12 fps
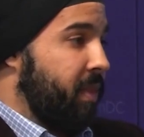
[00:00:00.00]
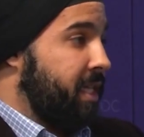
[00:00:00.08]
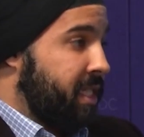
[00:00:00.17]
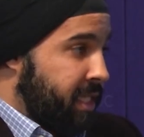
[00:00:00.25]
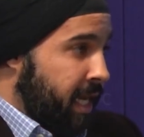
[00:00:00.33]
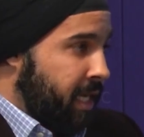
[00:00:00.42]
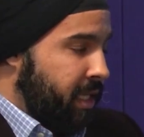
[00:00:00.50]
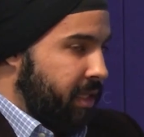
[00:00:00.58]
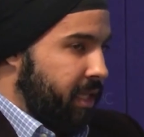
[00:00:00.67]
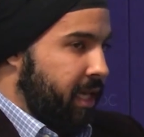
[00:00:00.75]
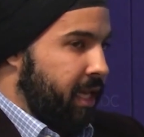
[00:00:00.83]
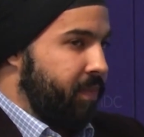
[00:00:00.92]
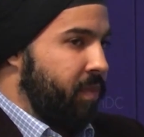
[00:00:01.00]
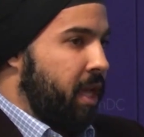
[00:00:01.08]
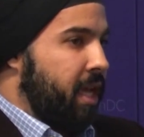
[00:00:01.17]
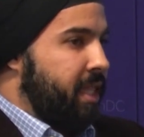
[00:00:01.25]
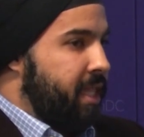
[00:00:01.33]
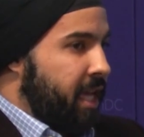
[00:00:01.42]
Secondly,
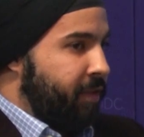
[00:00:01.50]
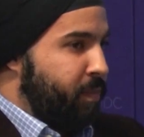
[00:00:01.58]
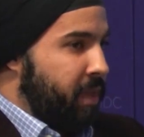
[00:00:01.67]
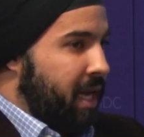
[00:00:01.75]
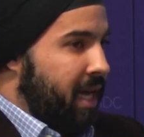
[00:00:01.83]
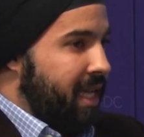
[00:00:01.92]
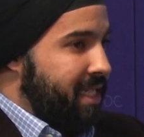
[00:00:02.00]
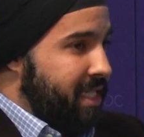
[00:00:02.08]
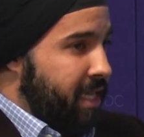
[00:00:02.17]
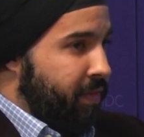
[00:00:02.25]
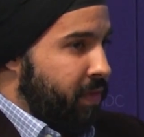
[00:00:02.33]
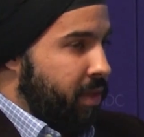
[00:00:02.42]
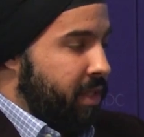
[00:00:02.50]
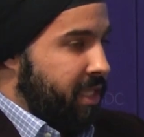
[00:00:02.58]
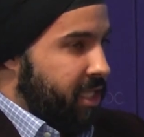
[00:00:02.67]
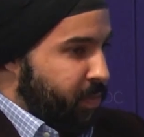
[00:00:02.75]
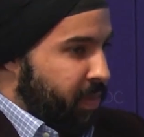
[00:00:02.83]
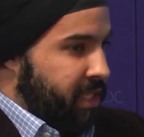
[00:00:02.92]
the FBI has never
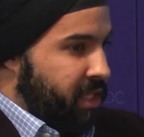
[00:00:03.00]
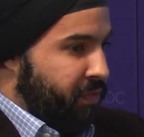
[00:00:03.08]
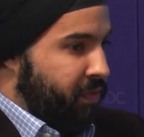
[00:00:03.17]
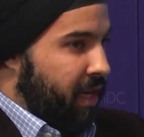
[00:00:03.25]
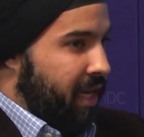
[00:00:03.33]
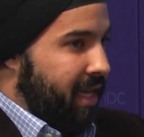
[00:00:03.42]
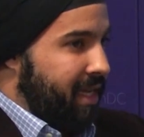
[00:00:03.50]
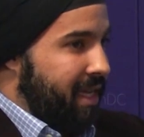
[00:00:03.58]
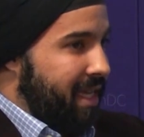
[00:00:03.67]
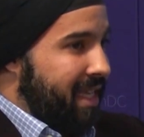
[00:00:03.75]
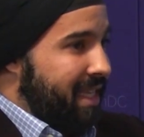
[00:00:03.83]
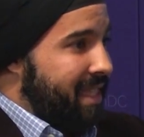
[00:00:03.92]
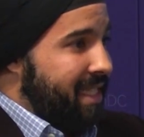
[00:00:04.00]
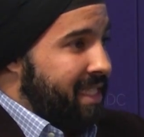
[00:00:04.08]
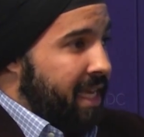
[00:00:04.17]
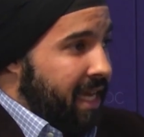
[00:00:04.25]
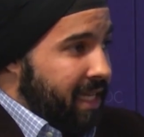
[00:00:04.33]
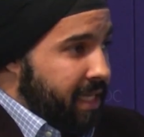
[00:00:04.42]
specified the
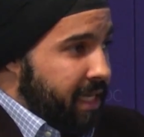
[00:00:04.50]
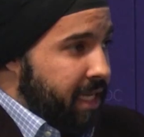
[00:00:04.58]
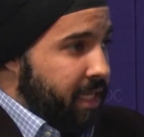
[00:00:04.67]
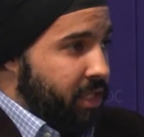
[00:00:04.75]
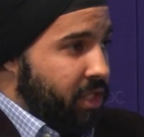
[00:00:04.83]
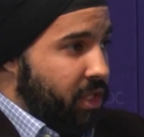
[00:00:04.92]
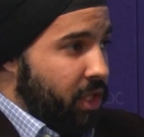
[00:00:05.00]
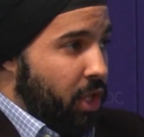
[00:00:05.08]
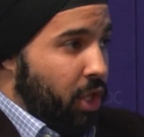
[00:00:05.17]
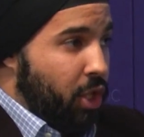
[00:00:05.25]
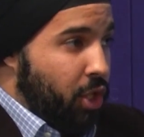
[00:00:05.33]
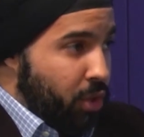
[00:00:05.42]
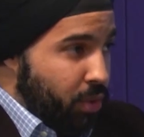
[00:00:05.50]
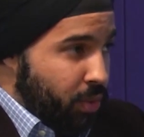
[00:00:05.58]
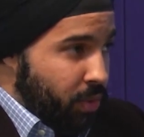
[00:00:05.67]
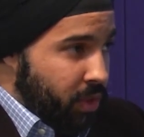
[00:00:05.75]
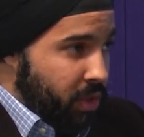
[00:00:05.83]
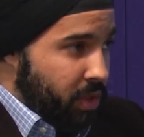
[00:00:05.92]
techniques
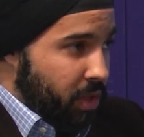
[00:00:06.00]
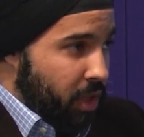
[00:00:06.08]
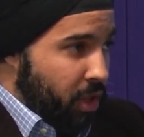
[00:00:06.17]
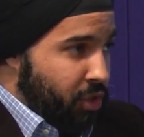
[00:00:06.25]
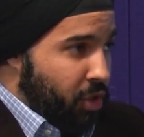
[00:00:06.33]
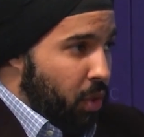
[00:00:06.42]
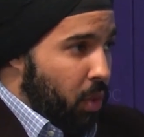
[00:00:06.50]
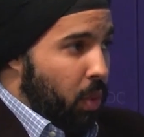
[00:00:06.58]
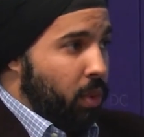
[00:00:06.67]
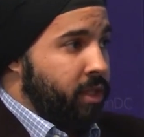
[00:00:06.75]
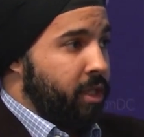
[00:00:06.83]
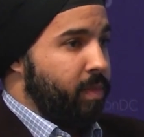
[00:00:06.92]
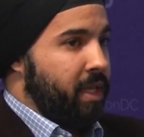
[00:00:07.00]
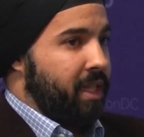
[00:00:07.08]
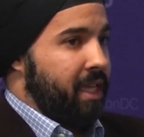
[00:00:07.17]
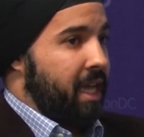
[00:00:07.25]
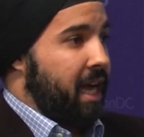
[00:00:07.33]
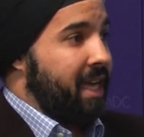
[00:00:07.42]
used to
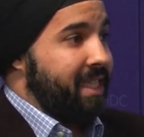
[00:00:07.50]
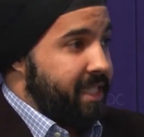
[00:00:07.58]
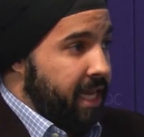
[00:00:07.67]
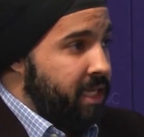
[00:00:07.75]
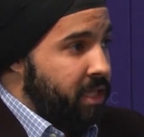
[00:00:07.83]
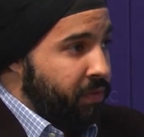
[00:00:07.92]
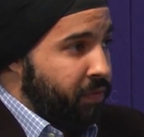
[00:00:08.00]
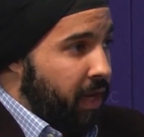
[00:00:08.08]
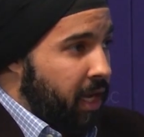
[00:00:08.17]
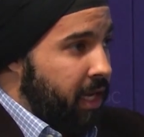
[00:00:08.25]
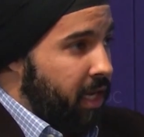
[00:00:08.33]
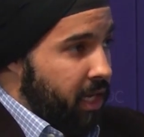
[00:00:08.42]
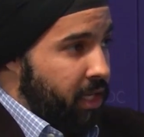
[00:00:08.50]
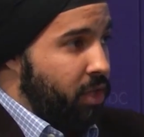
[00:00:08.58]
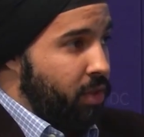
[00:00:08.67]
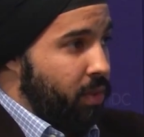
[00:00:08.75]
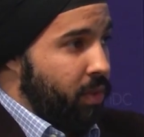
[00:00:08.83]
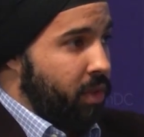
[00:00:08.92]
ultimately identify a
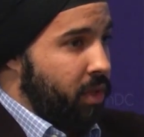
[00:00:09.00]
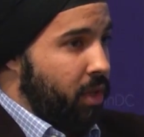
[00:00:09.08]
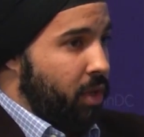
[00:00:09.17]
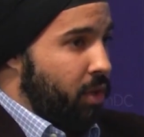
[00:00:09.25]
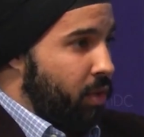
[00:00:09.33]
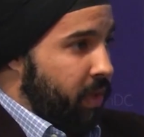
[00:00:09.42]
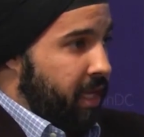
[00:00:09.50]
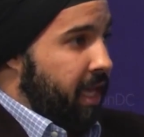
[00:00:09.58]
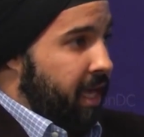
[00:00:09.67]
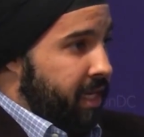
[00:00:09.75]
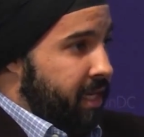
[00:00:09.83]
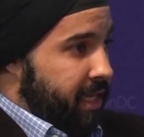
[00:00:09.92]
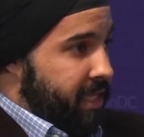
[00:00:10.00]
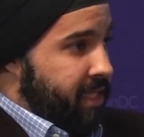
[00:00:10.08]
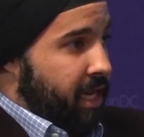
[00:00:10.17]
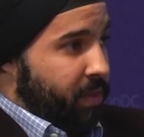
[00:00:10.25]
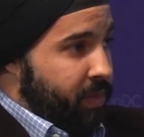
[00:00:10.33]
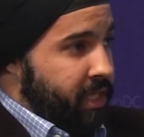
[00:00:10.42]
youth who, again, is
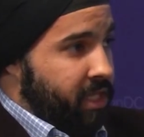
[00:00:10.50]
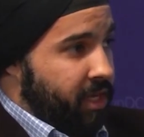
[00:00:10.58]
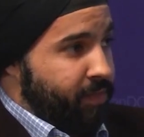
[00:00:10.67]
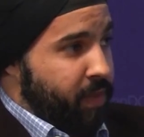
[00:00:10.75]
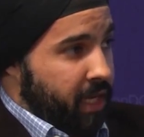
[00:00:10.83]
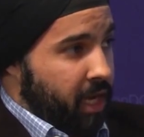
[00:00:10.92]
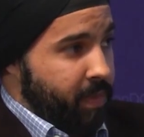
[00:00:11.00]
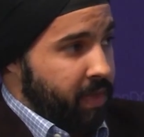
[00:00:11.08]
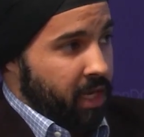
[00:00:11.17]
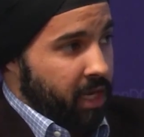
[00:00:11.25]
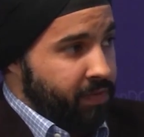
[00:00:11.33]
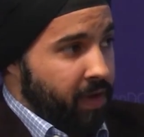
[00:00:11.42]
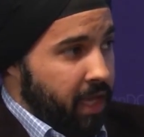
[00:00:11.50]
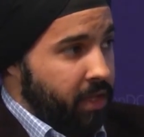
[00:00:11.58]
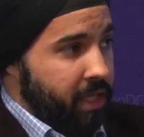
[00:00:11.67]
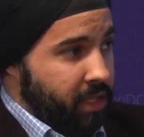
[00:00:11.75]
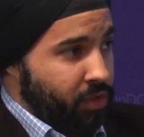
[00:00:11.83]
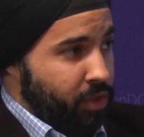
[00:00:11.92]
at risk of becoming a
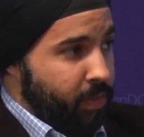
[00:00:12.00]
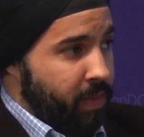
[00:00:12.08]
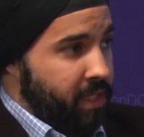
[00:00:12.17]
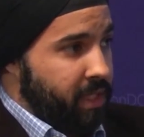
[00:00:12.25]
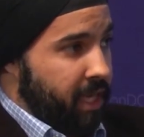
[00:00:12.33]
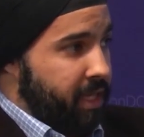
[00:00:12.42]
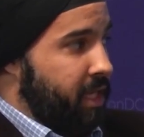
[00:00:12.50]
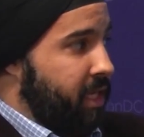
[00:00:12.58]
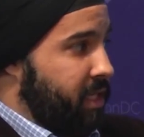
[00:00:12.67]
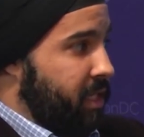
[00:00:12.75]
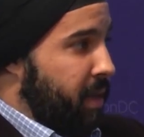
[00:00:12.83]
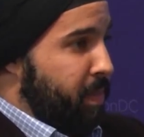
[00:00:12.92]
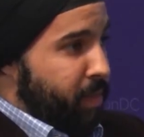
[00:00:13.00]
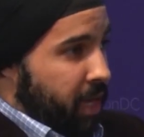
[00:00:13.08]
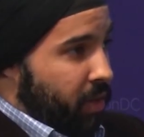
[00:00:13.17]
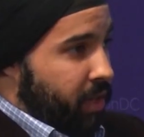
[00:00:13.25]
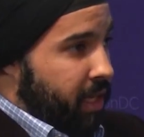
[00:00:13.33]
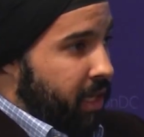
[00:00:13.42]
violent extremist and thus
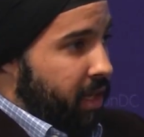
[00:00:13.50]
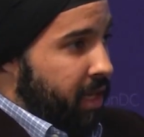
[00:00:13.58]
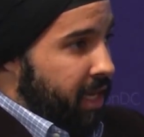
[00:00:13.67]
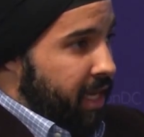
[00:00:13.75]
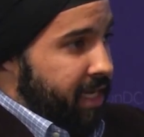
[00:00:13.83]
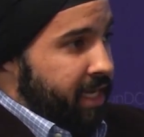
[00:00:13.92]
meriting an